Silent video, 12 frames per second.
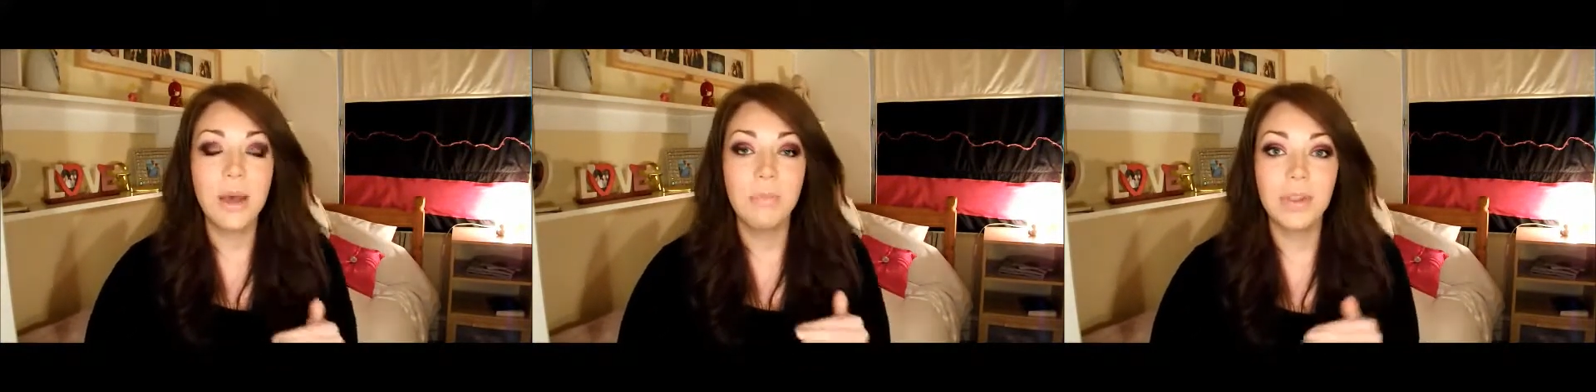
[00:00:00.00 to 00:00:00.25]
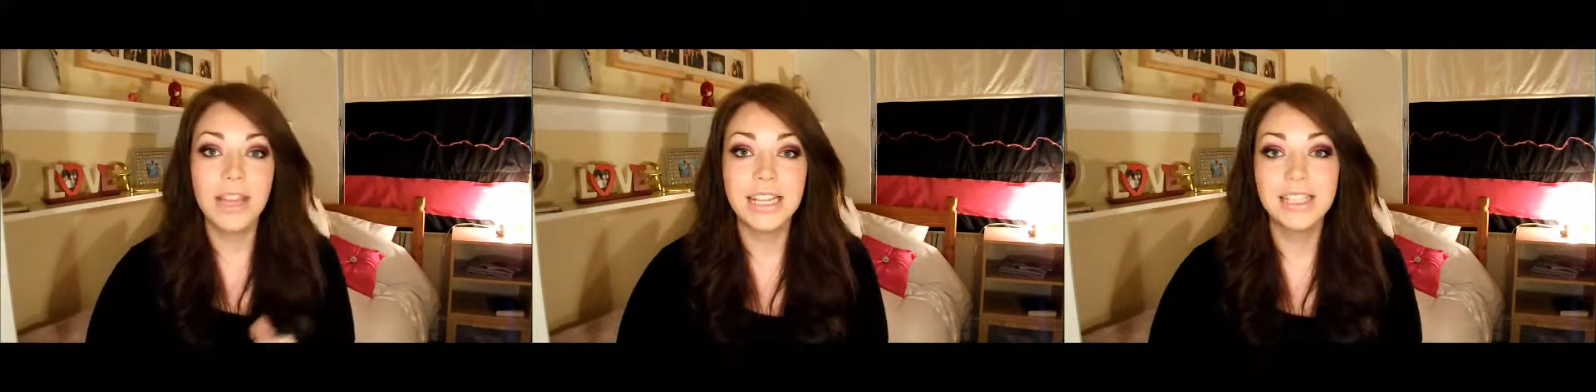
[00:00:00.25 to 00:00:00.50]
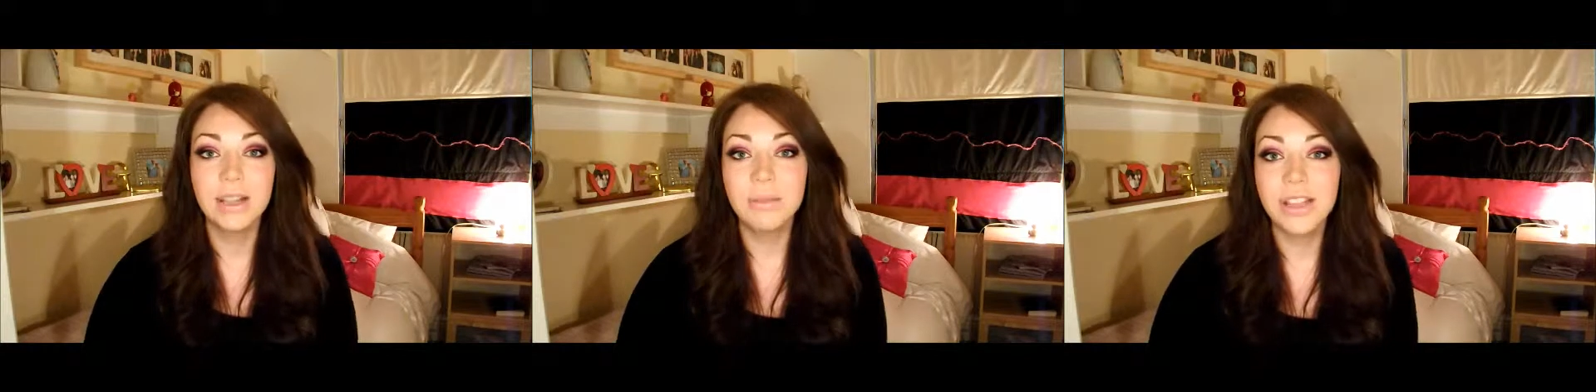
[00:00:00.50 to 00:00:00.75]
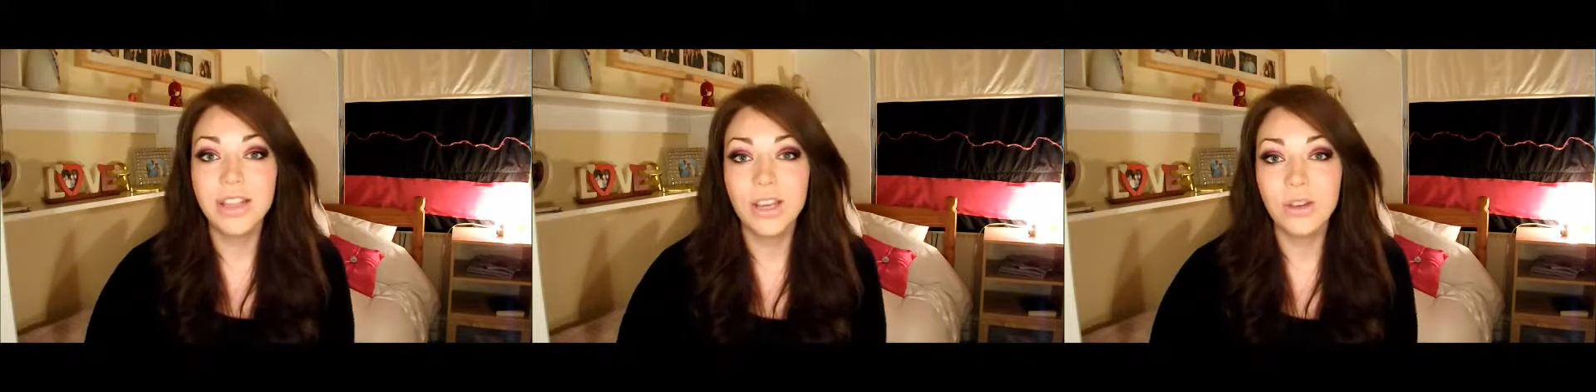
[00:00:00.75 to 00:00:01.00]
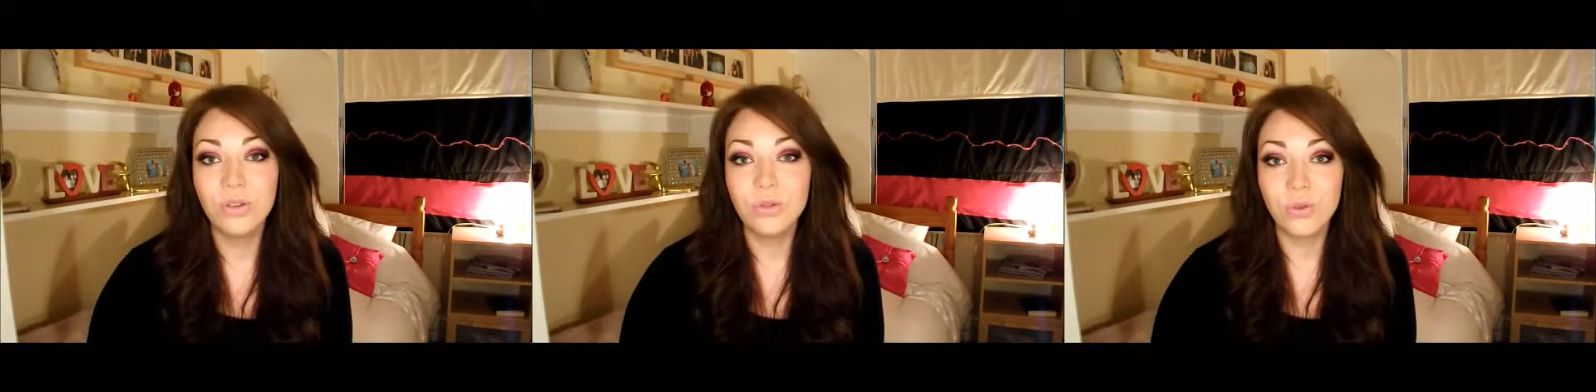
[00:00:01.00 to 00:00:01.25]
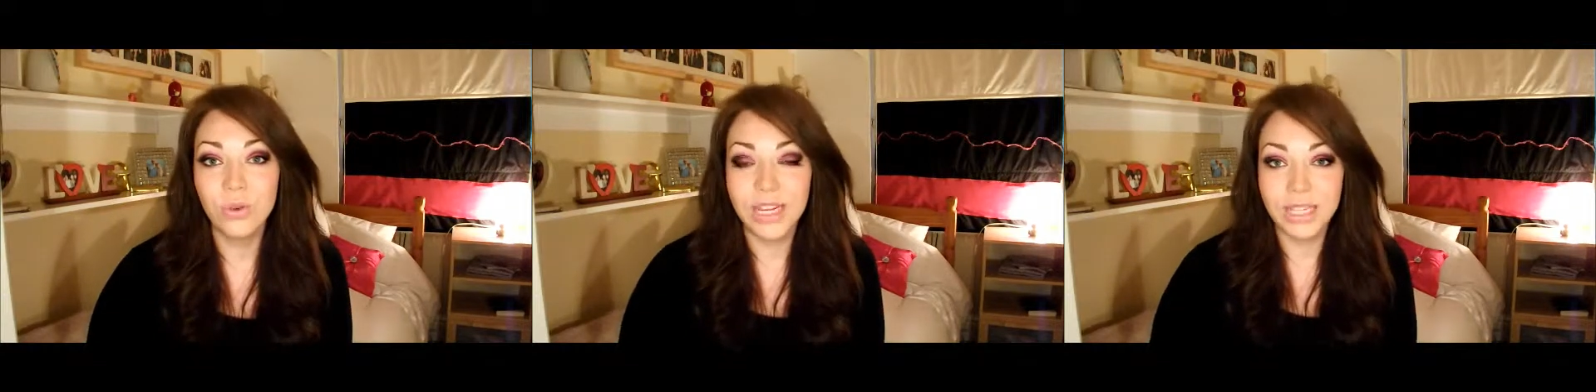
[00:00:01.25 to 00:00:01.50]
but there's something that you can
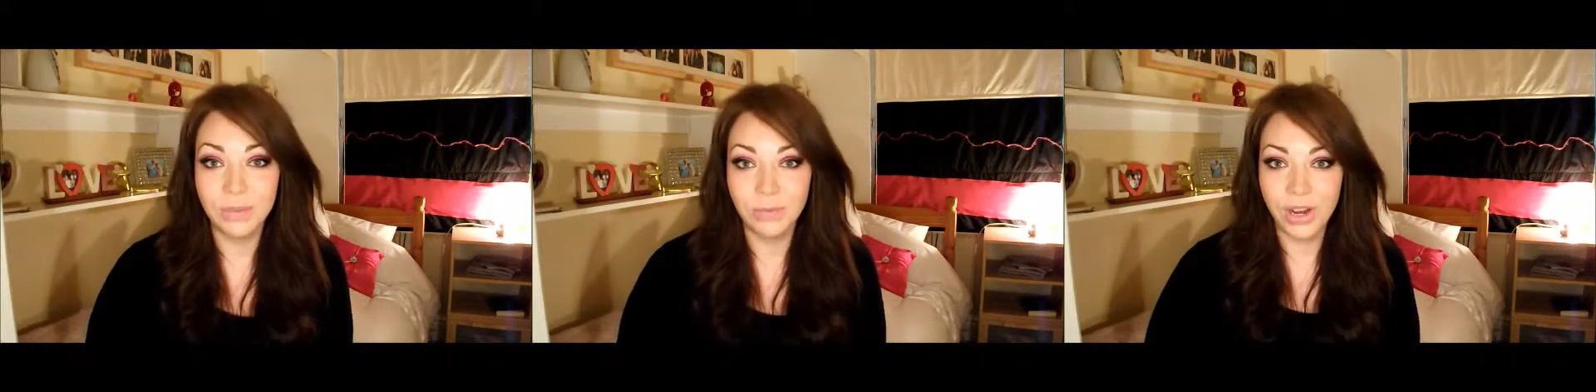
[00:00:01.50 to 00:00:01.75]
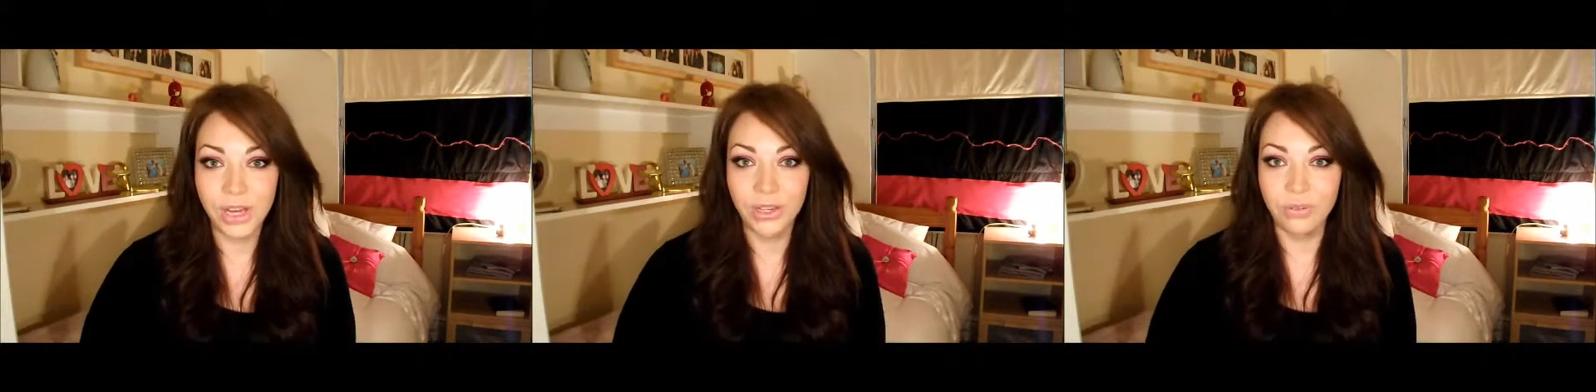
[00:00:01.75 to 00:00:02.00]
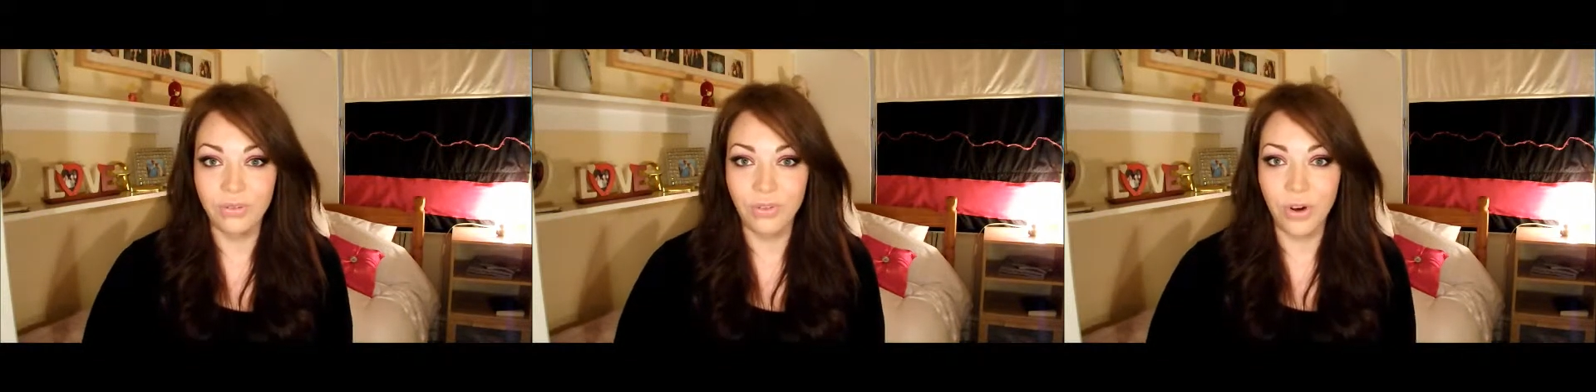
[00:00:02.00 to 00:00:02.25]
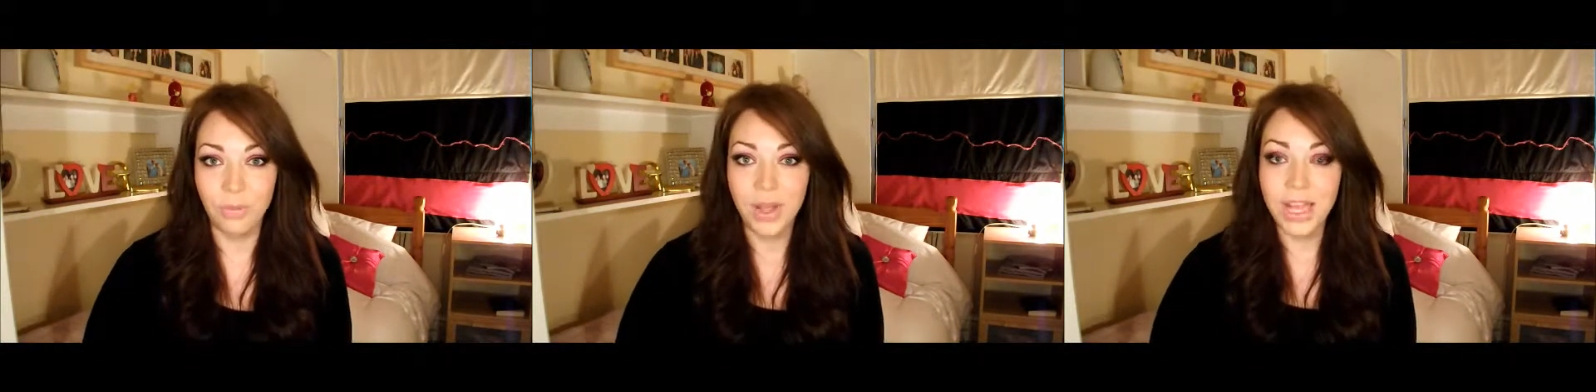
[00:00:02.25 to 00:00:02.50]
draw inspiration from.